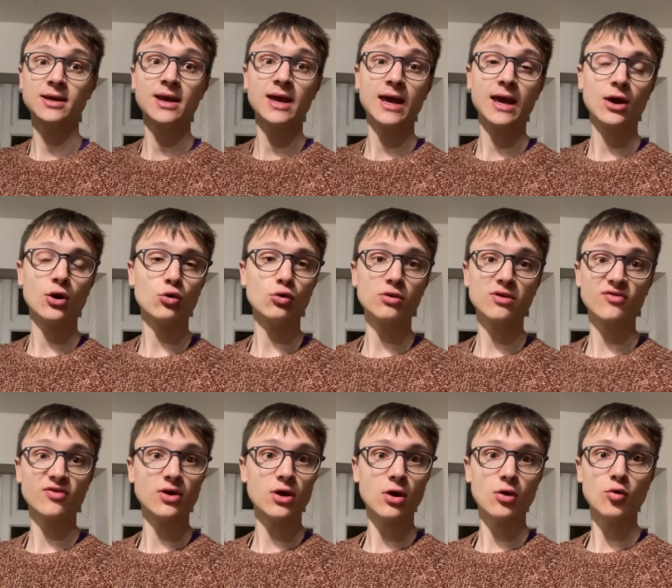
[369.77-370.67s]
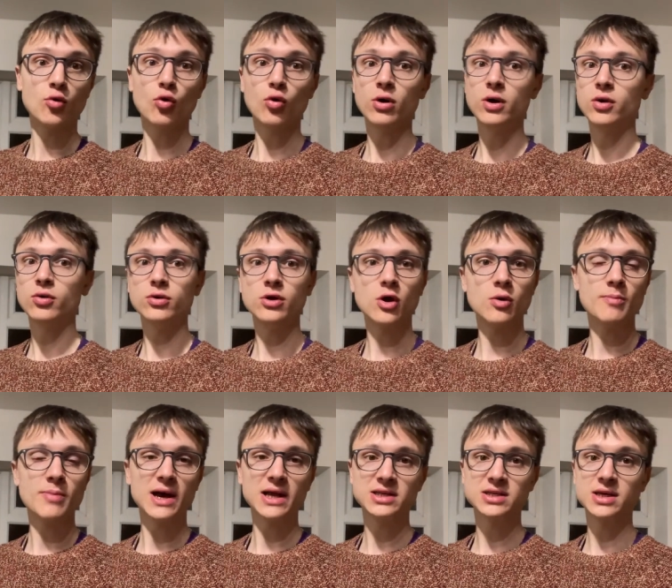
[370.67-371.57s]
It calls for no oil, no
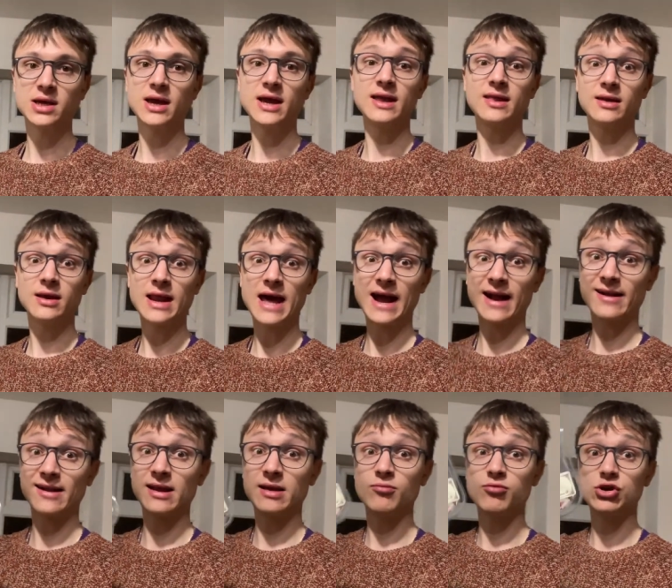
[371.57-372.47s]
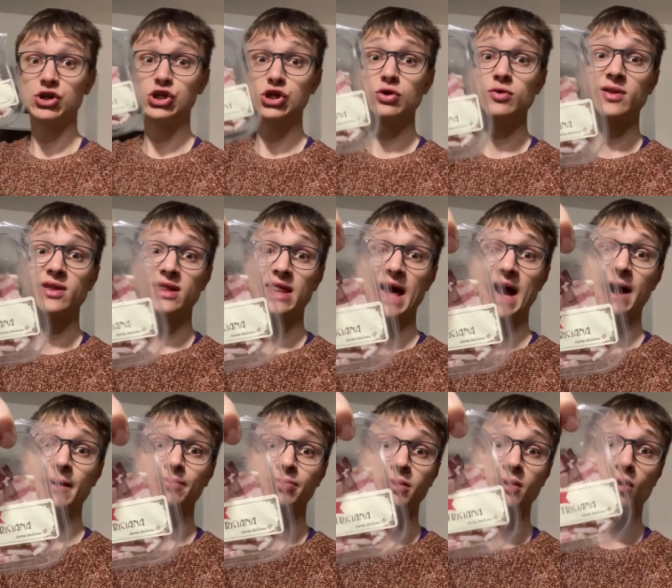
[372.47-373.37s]
butter. It's gonna actually produce
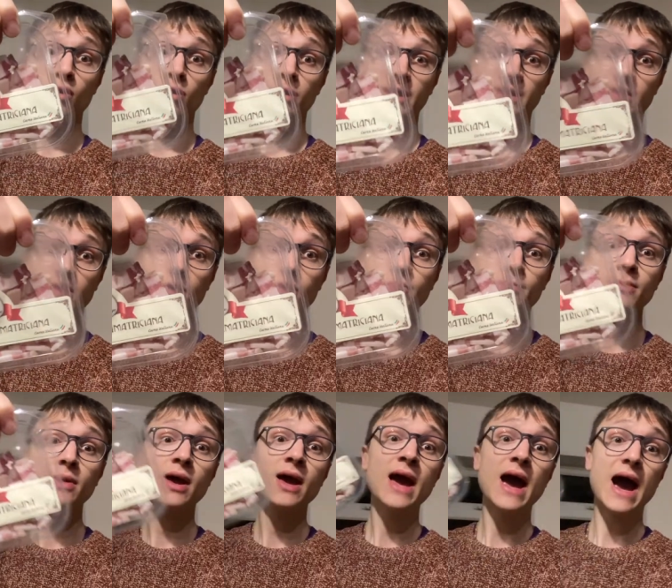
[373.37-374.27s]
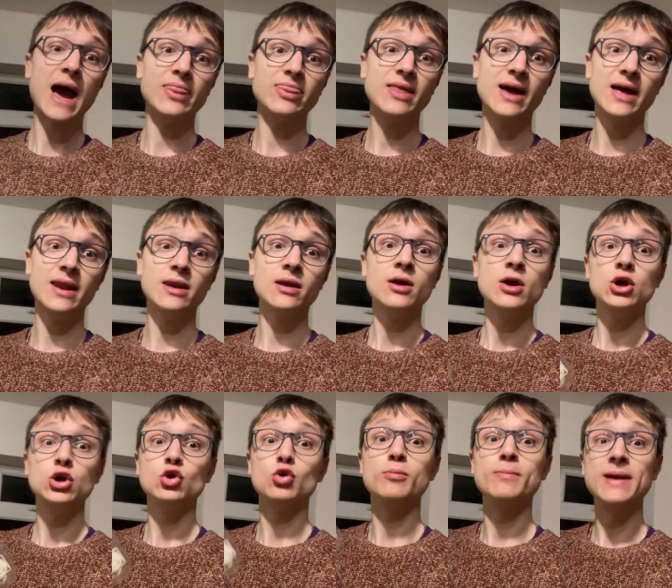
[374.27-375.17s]
that on its own. And then
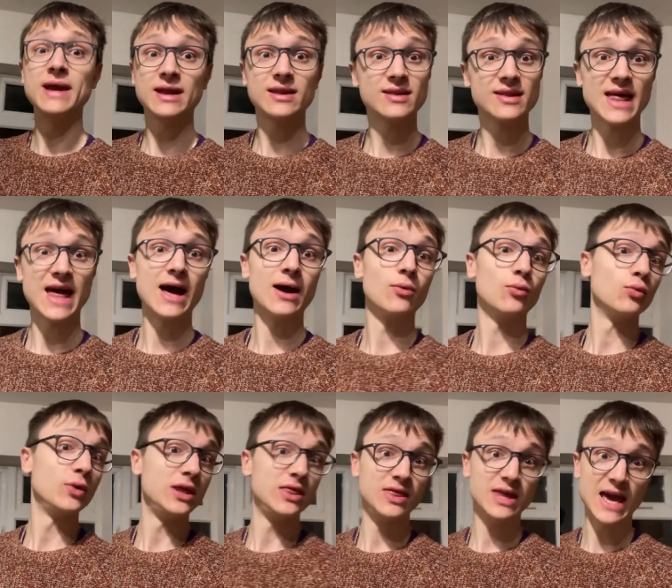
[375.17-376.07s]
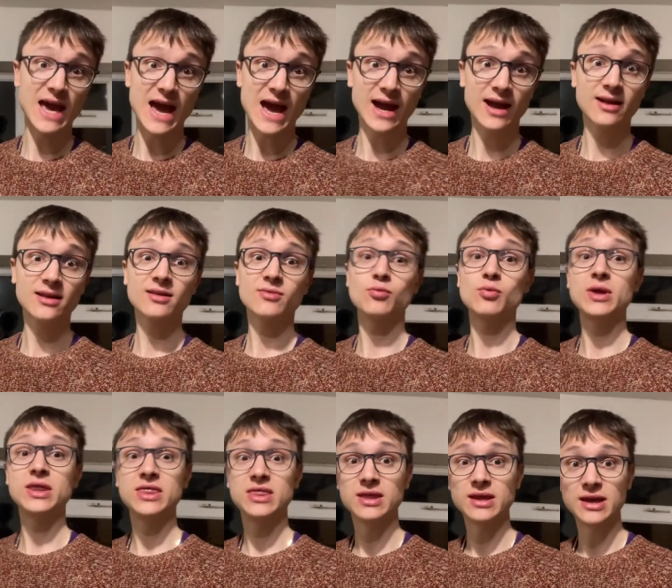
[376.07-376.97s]
you'll mix that with the eggs,
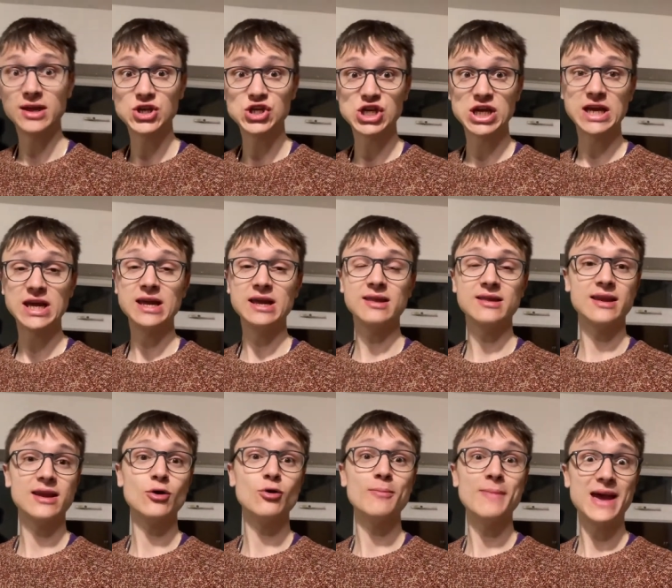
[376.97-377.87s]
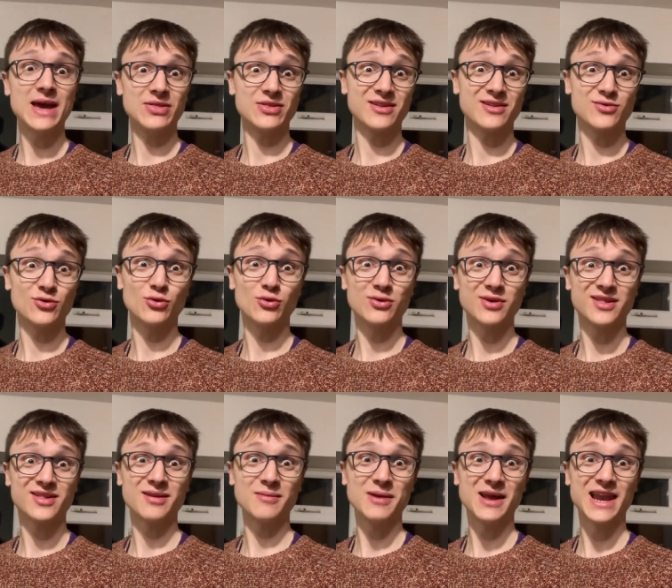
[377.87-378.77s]
with the cheese, and it will make the
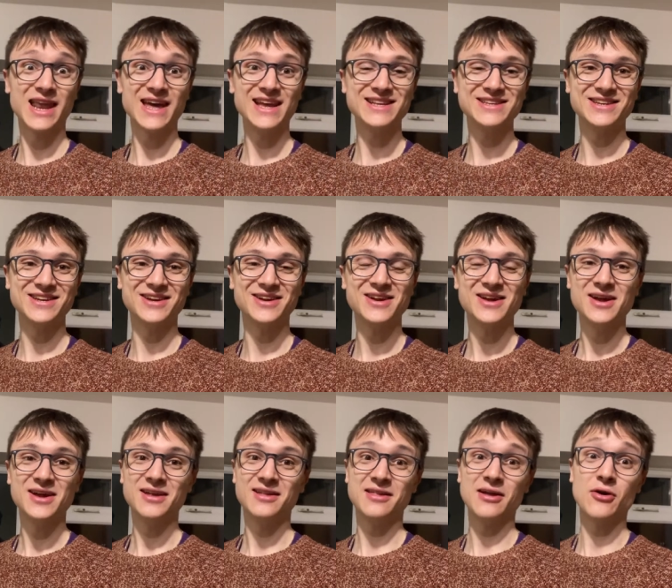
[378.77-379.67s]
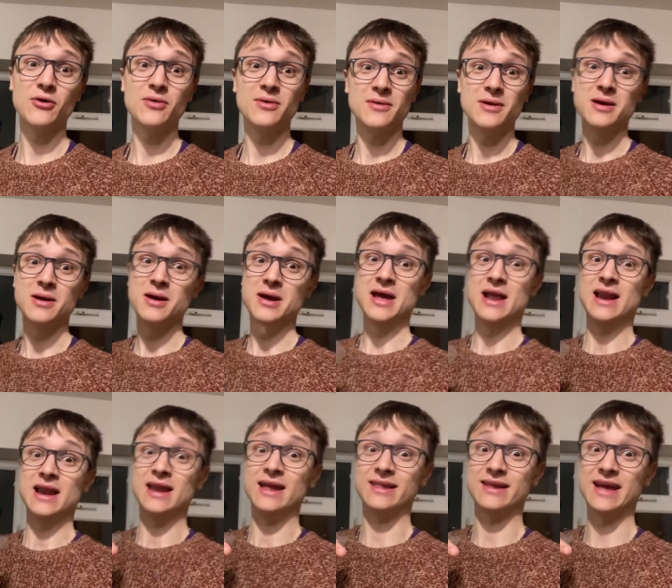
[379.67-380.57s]
sauce a bit later. So
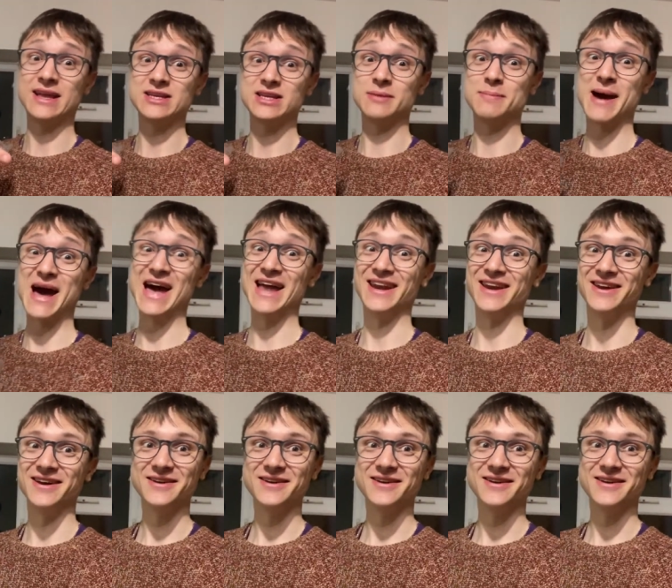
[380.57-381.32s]
let's get to the pan.